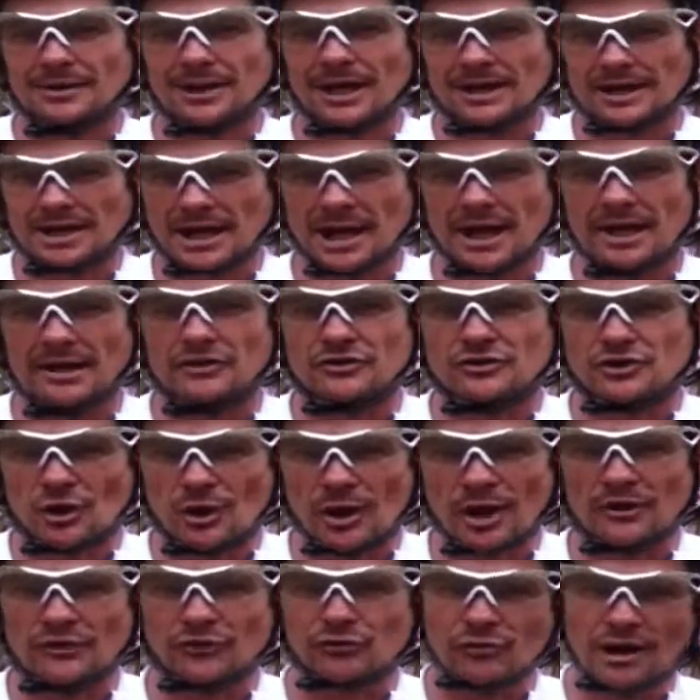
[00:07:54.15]
Again,
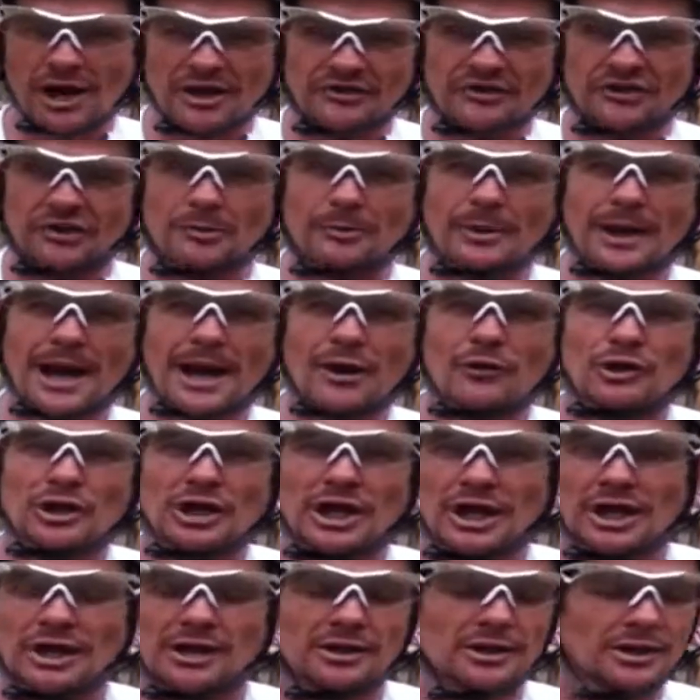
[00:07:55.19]
Giant's raising the bar
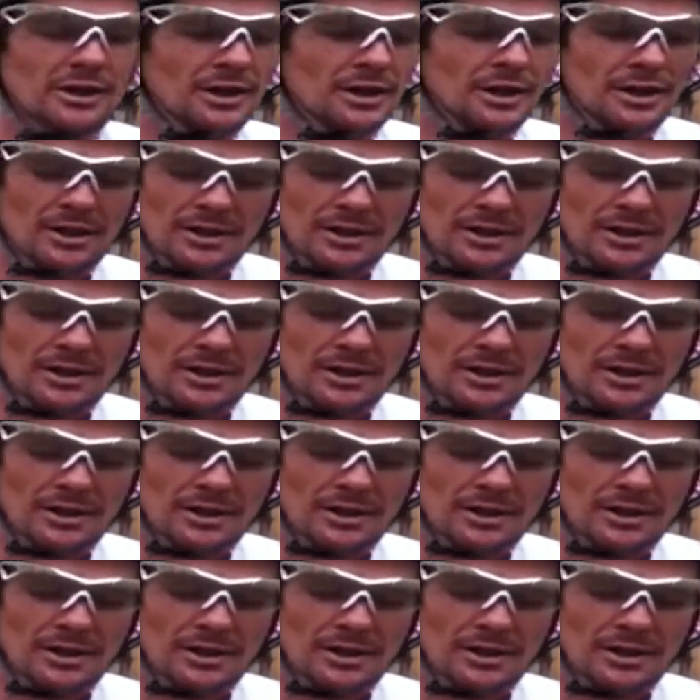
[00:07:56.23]
again,